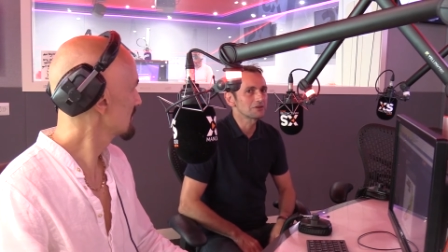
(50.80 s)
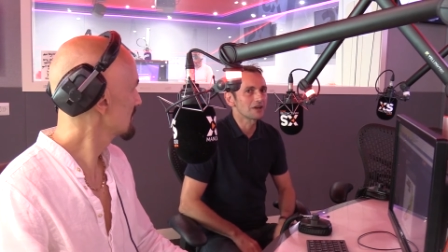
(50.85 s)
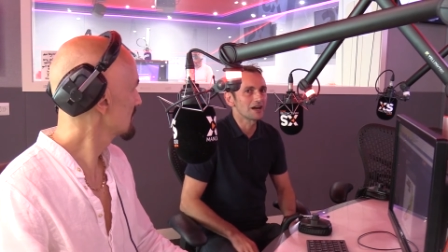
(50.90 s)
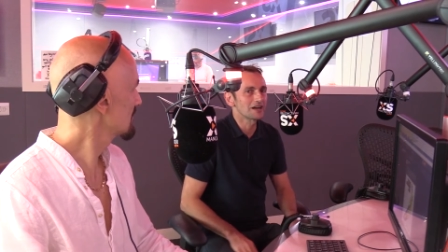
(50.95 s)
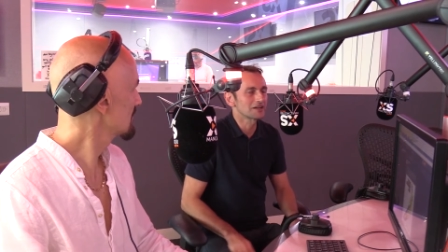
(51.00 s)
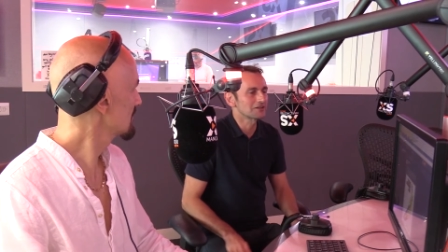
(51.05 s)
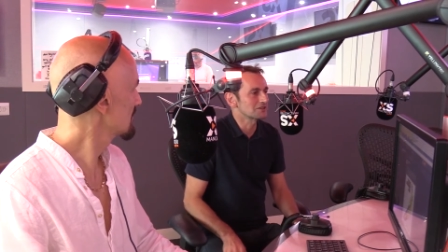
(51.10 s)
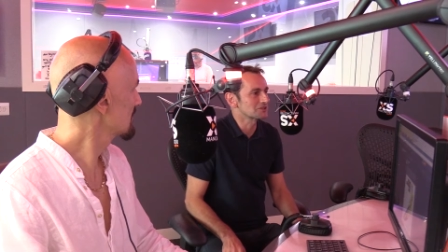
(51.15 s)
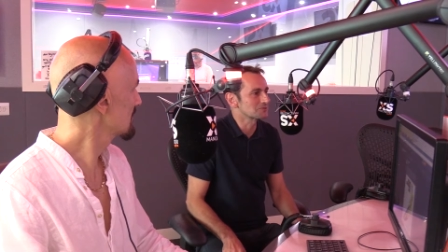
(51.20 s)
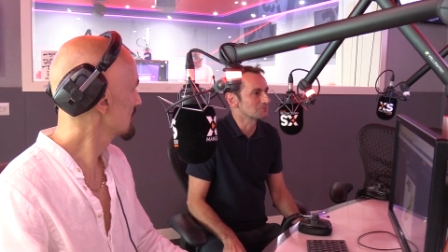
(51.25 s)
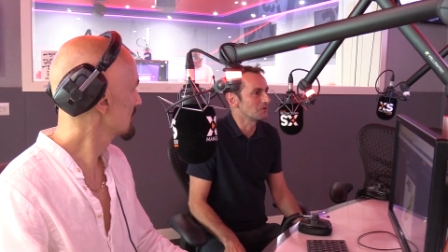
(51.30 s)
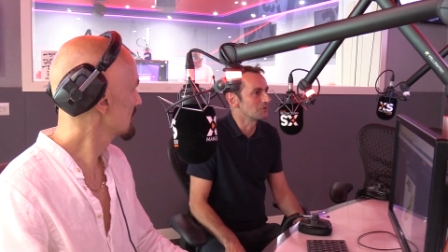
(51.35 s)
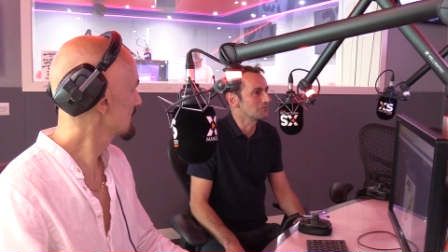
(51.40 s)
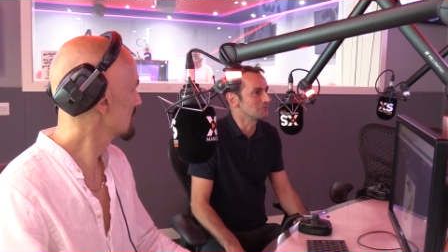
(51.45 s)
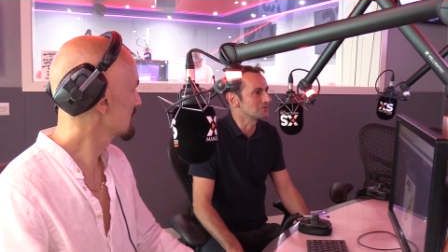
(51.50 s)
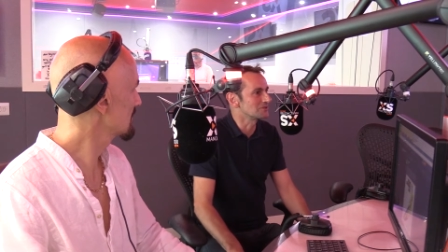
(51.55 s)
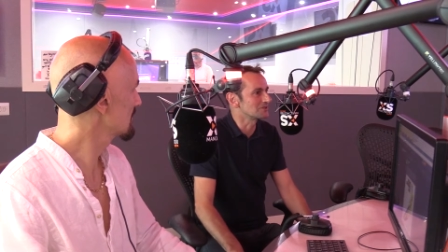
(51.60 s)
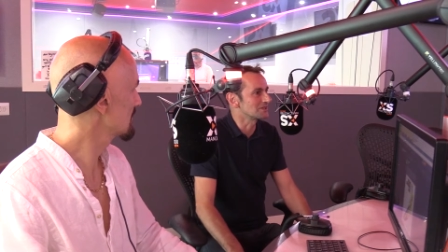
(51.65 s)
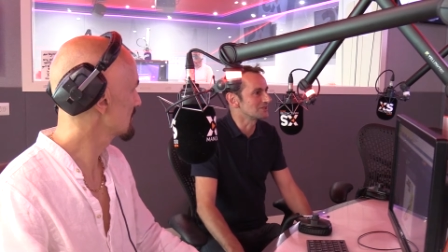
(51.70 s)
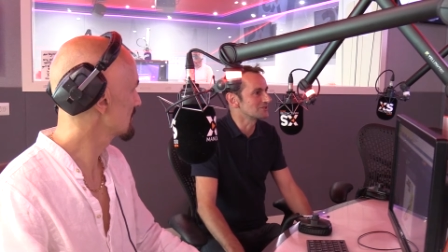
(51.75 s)
car crash
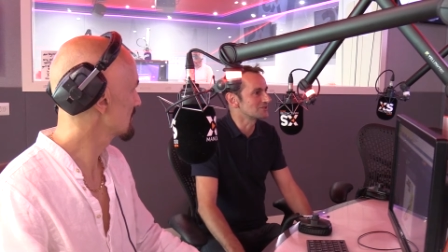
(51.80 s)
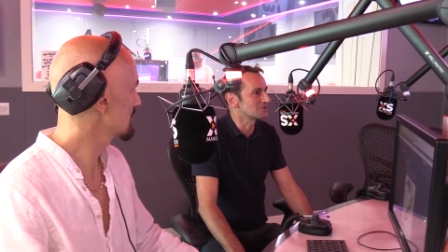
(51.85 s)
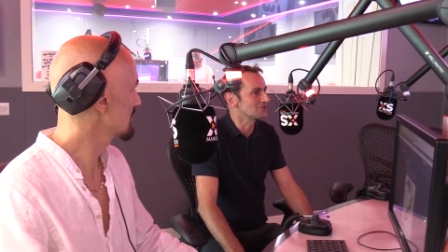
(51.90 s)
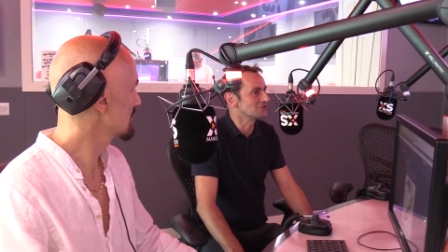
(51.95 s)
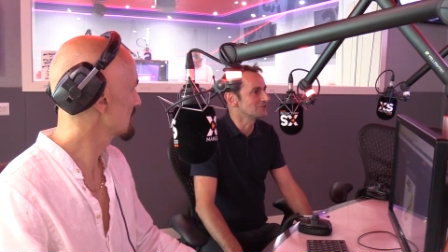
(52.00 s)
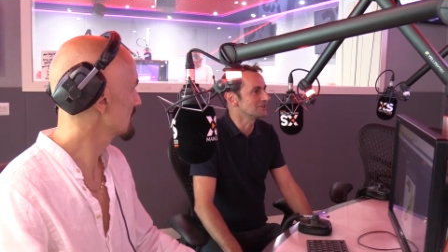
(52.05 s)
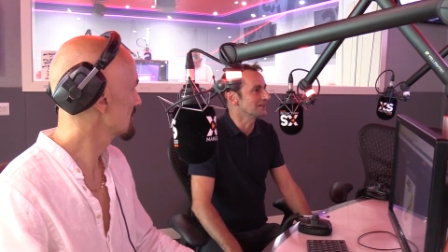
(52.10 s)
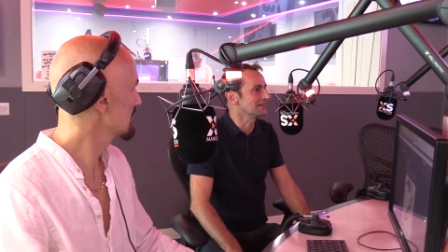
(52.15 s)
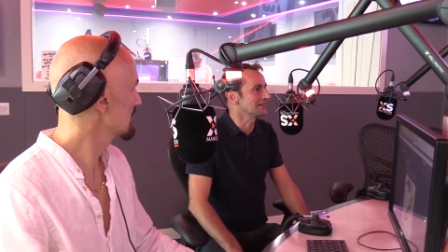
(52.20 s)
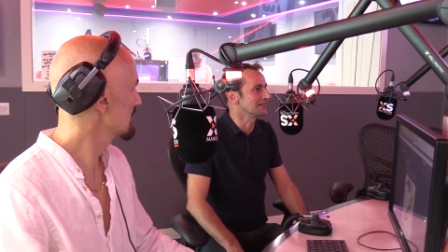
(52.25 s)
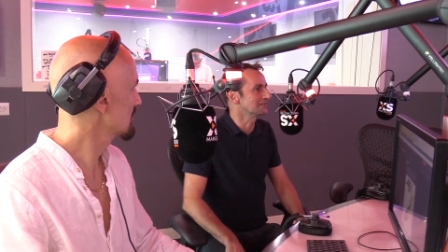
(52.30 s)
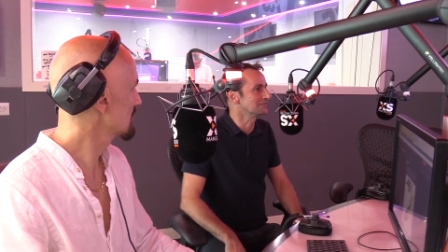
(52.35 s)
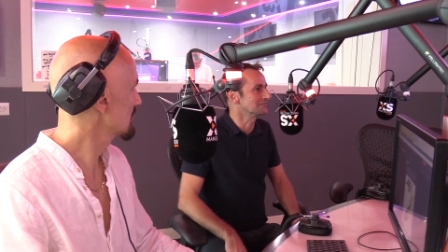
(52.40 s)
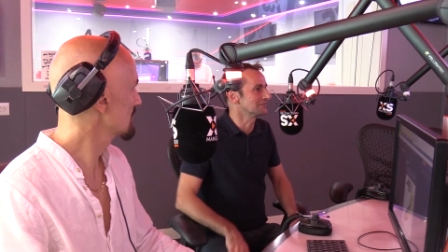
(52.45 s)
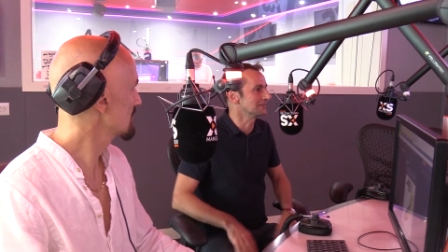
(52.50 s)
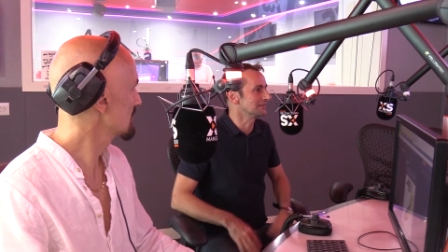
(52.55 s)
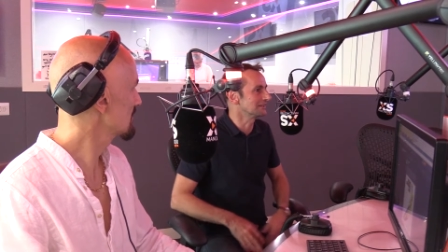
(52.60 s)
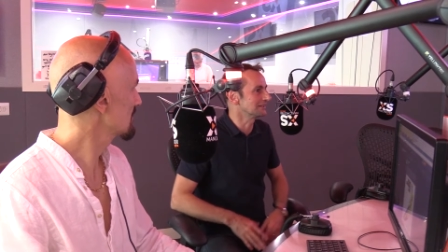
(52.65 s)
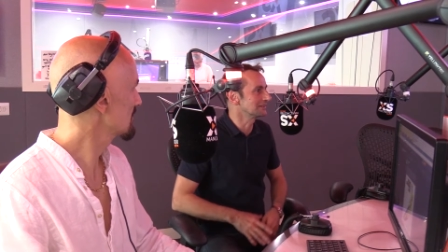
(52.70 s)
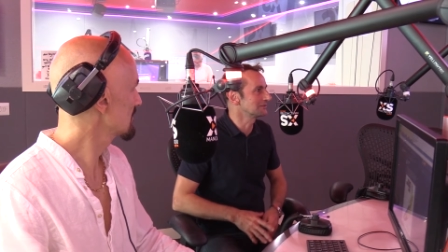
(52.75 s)
moments internally,
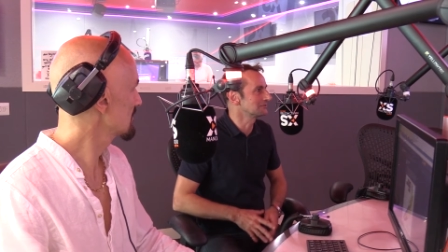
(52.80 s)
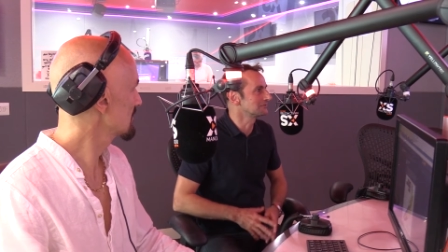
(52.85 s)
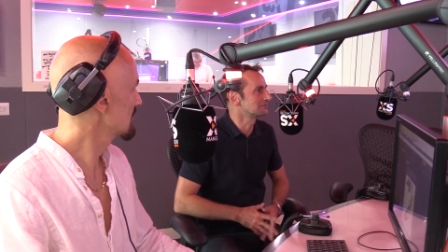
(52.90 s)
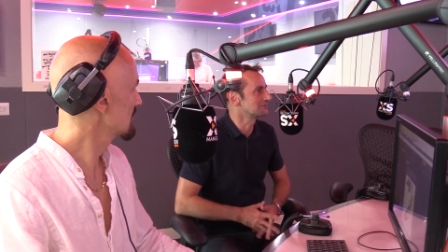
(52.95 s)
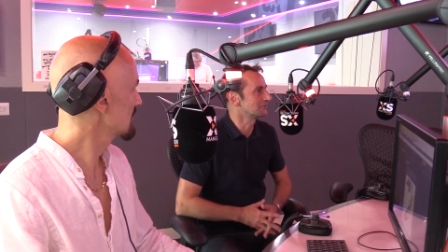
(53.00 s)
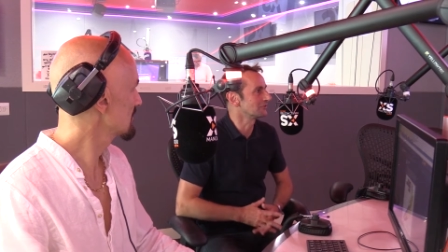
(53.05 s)
really yeah.